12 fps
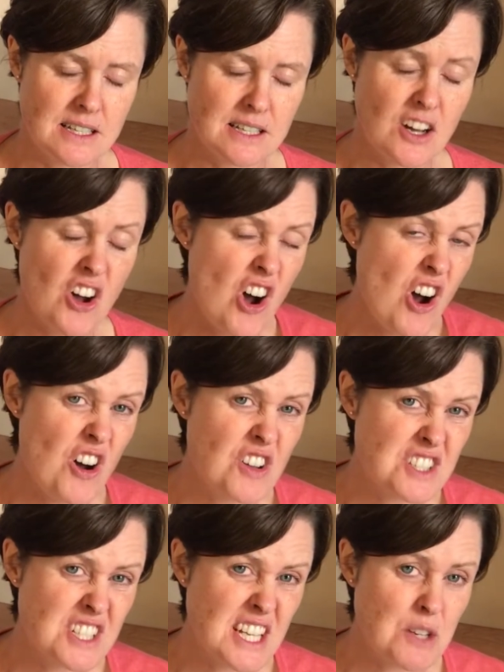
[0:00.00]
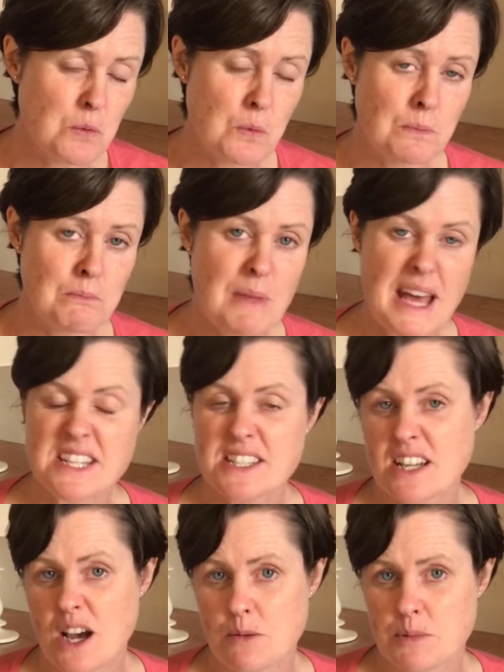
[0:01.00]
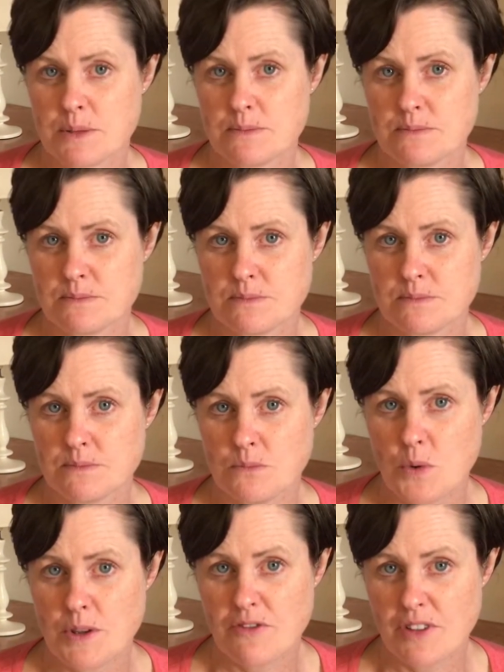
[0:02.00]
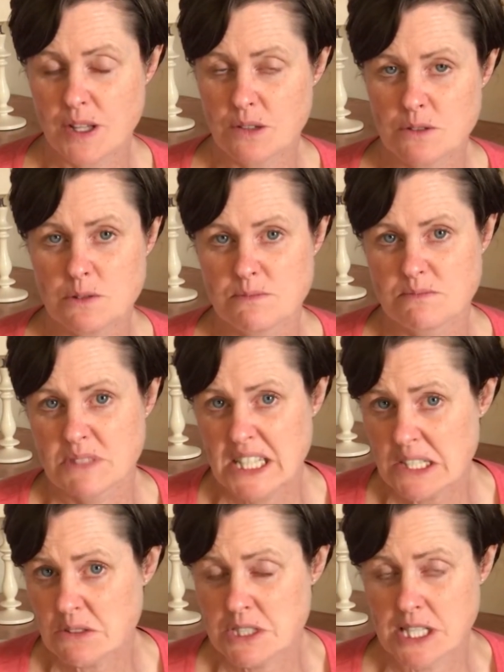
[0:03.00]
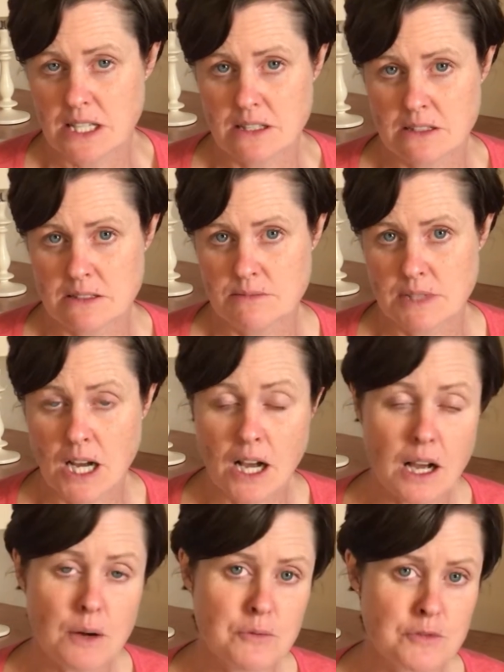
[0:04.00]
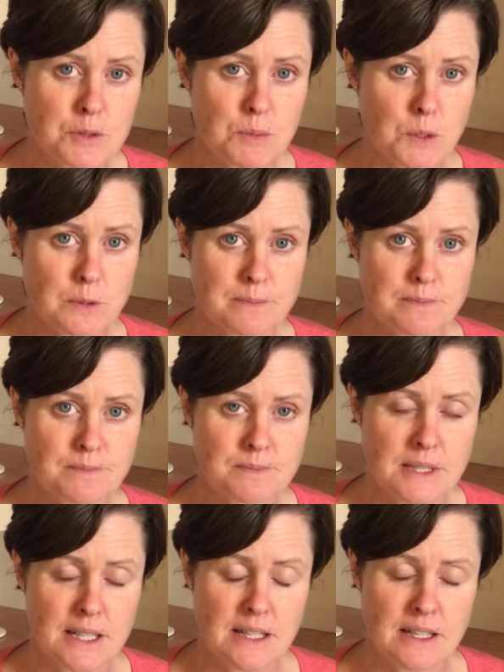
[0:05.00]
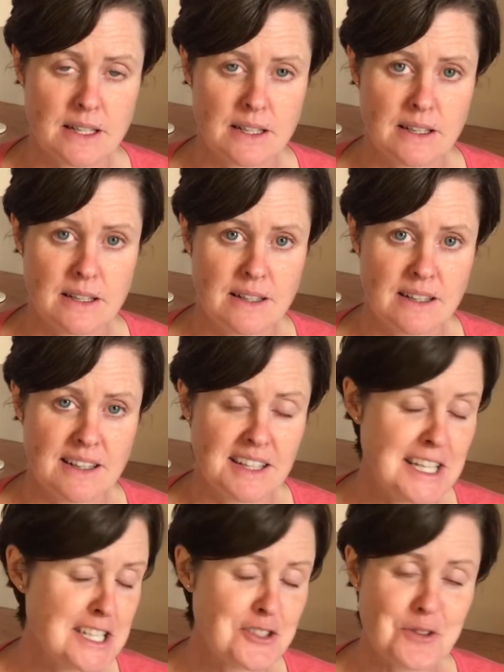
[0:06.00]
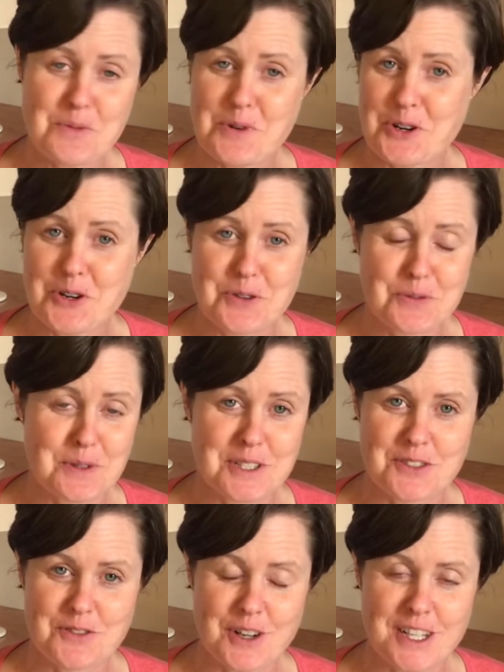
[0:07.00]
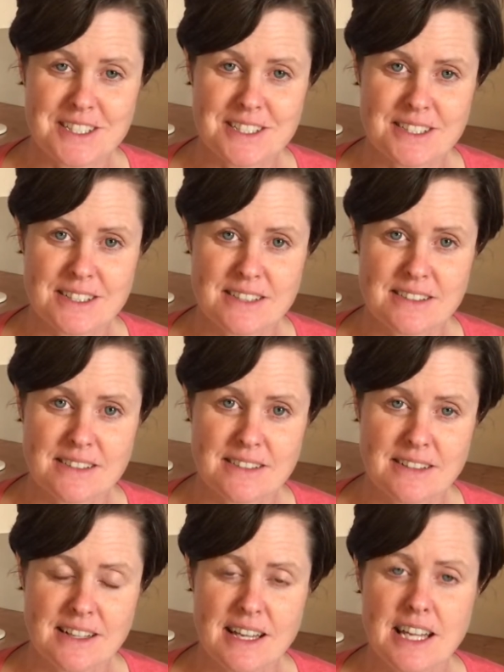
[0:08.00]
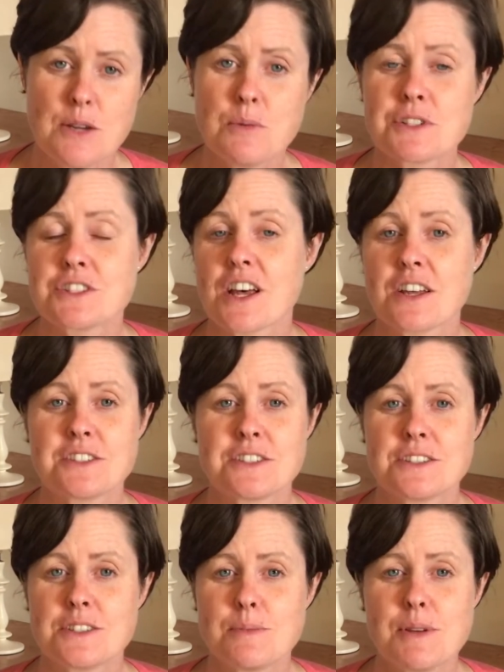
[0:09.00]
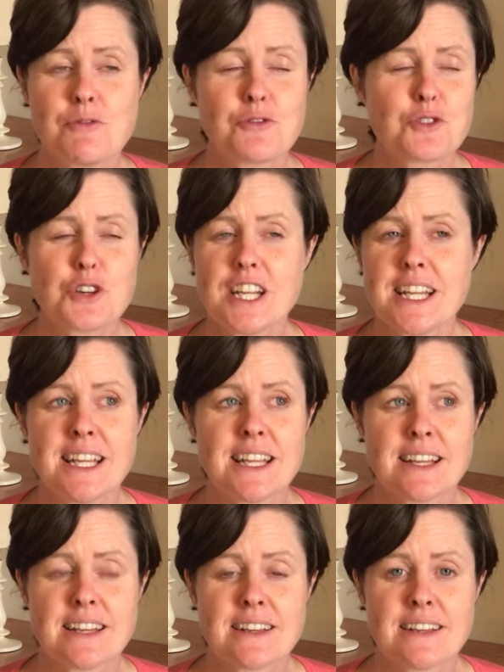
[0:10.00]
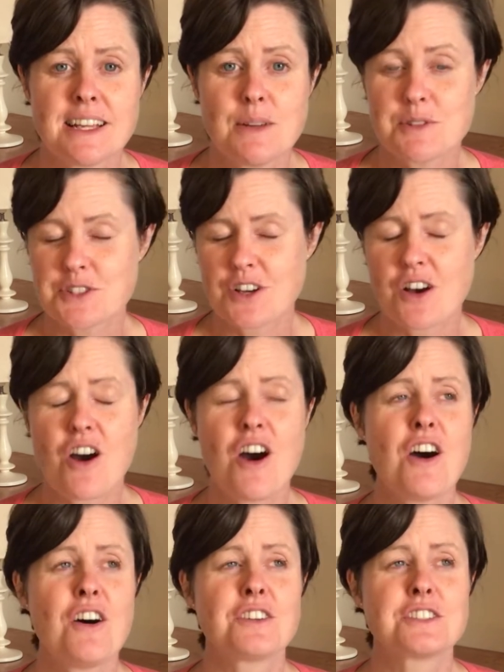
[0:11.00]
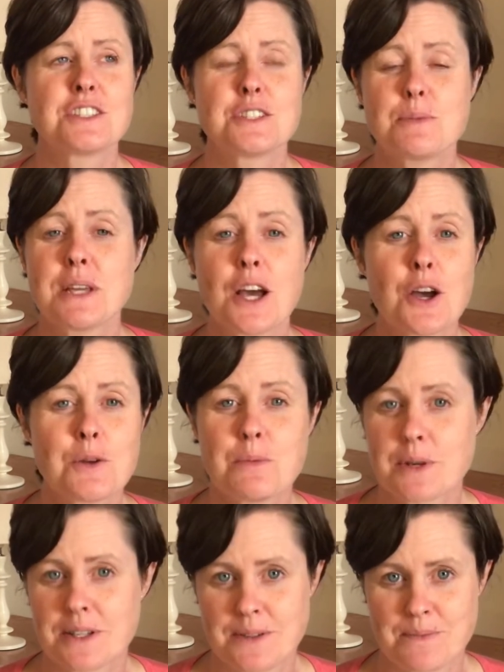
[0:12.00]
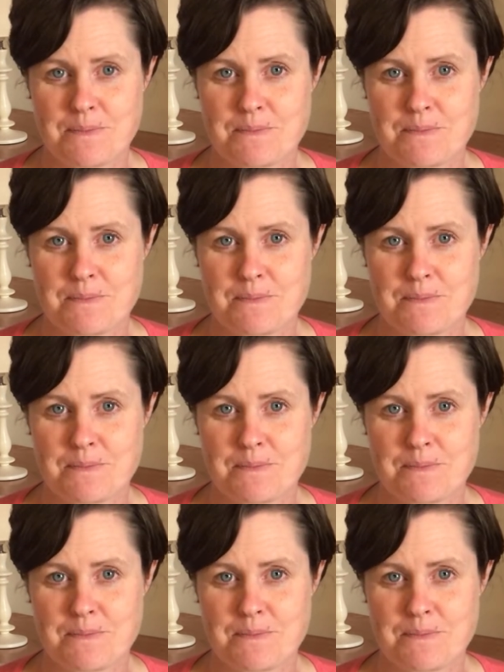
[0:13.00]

our hearts get all messed up. We feel guilty and uncomfortable. That's not what God wants for us. He wants us to be free. He wants our hearts to be open.